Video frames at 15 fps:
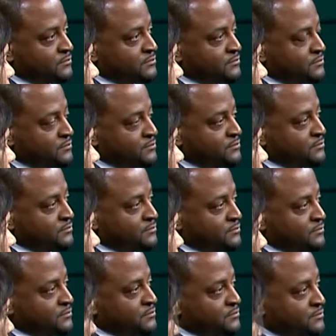
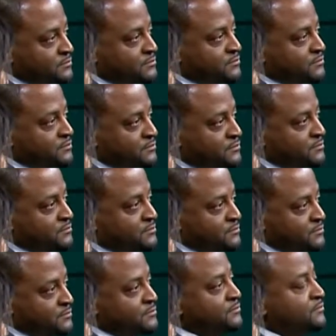
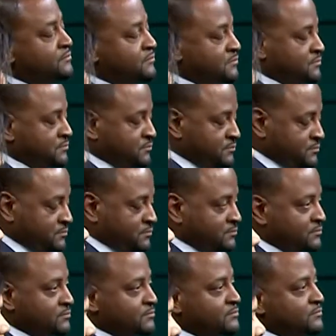
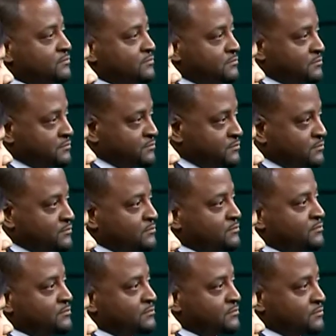
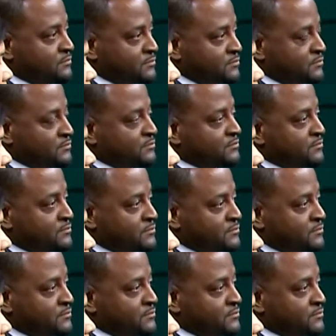This person isn't speaking.